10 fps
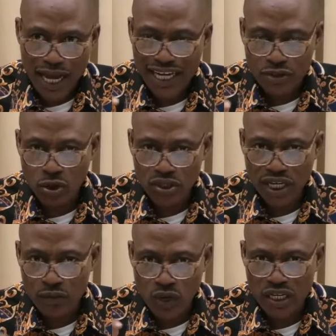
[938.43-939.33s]
And I told you
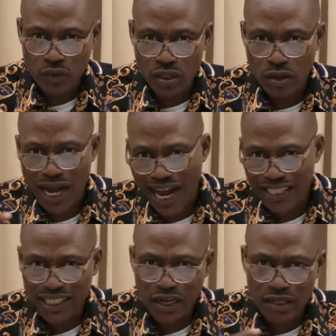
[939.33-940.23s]
that when you want to
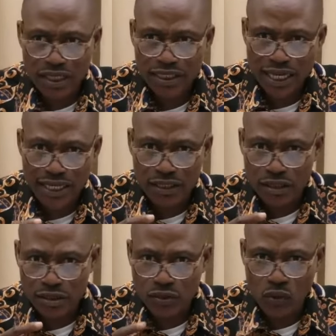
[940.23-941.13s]
actually understand
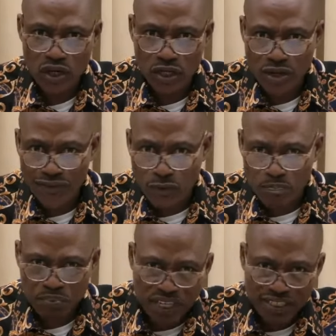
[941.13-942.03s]
the word of God, you have to
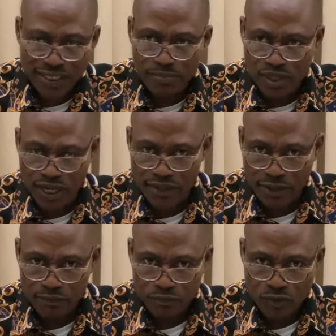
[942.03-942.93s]
piece them
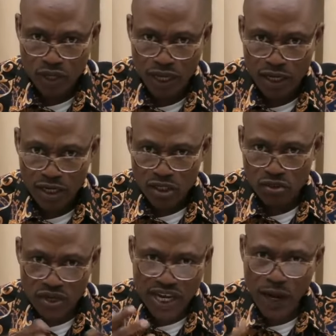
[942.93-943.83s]
together. Okay.
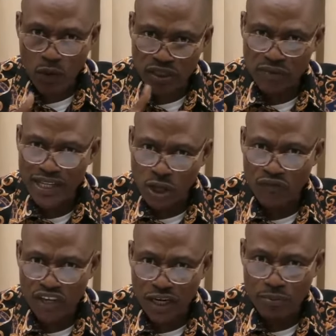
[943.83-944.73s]
So here was the writer
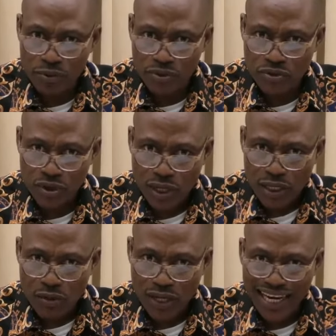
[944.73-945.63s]
of Hebrews,
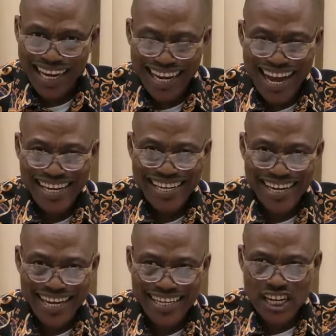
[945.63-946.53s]
okay,
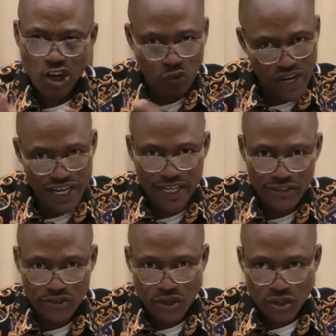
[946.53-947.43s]
lending
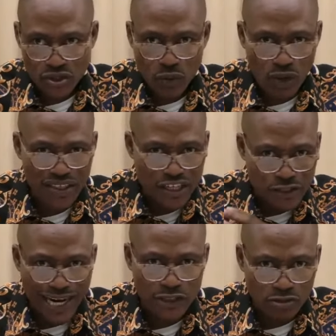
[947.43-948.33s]
credence to what the
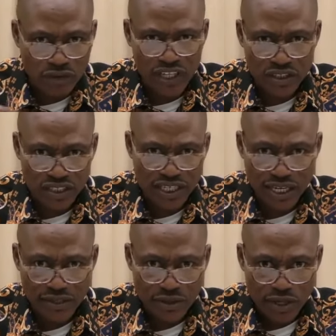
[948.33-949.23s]
writer of Revelation
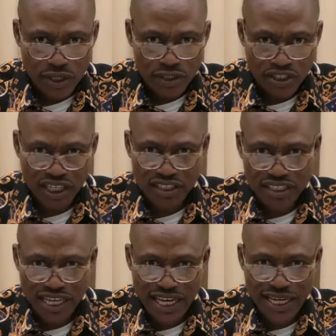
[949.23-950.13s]
said.
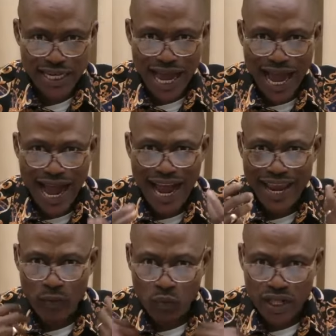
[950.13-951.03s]
Jesus said,
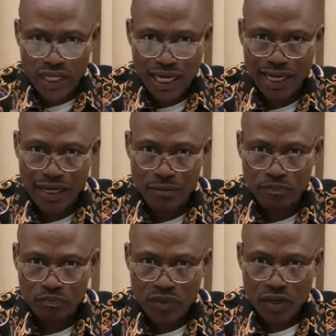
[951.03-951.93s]
I will
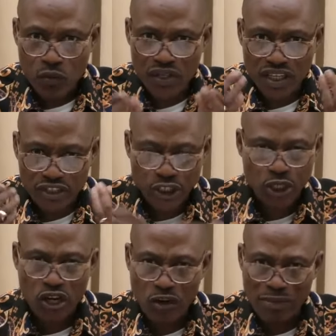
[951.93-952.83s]
come with the
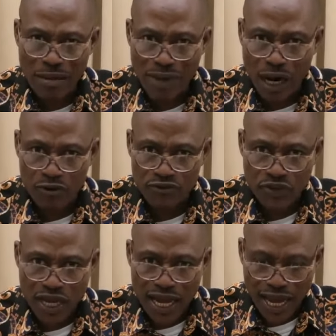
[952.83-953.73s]
sword of my
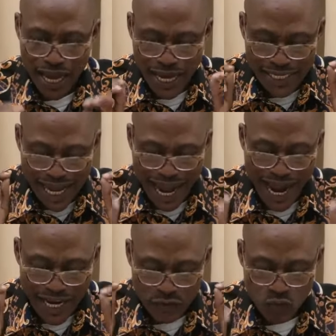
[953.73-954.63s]
mouth, and
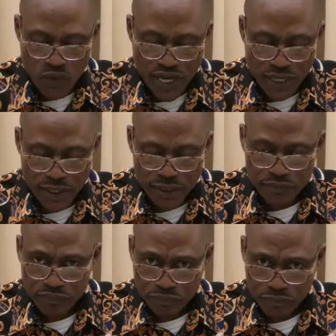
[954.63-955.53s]
I
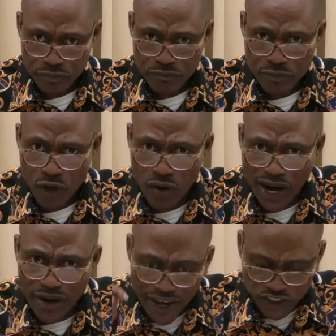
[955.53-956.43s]
will
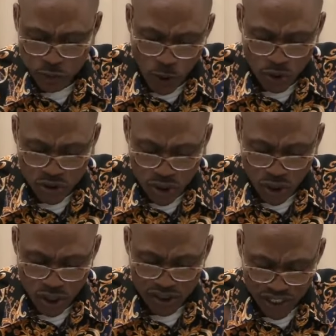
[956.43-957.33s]
expose
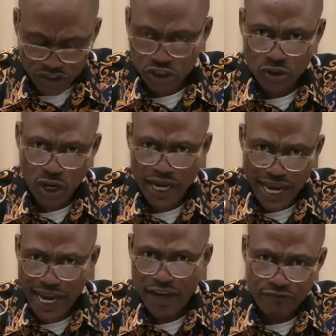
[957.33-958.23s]
or destroy
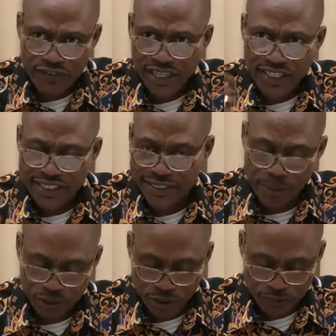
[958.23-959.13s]
every
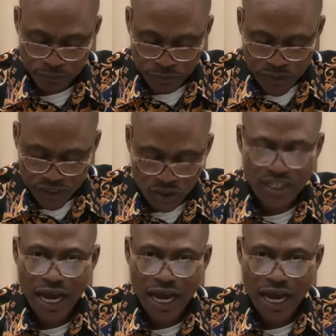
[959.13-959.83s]
deception. So